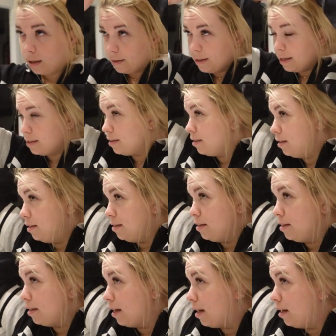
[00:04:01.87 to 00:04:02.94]
this needs
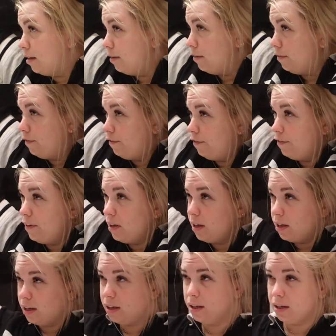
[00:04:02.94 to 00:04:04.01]
to get
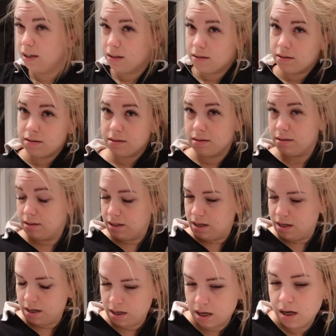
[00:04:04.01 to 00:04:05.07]
fixed.
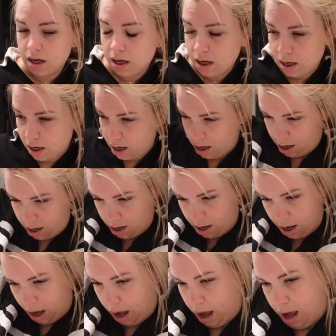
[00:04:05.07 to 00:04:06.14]

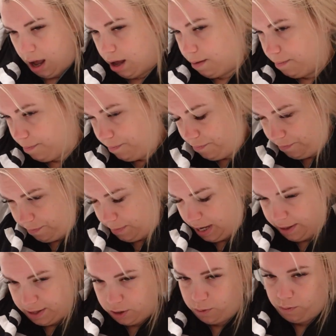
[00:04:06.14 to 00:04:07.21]
Yeah,
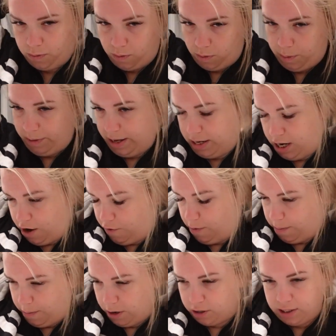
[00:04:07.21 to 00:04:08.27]
we played
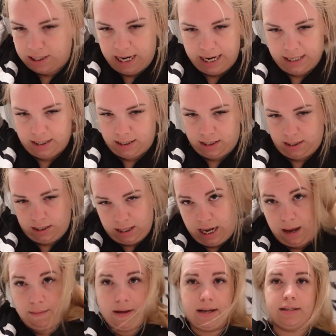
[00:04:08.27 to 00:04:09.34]
Terraforming Mars dice
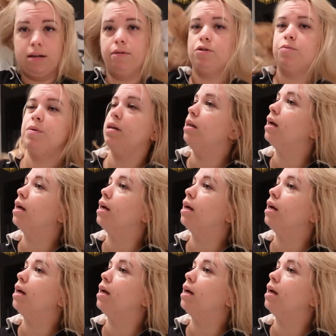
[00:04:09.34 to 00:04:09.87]
game last night, which me and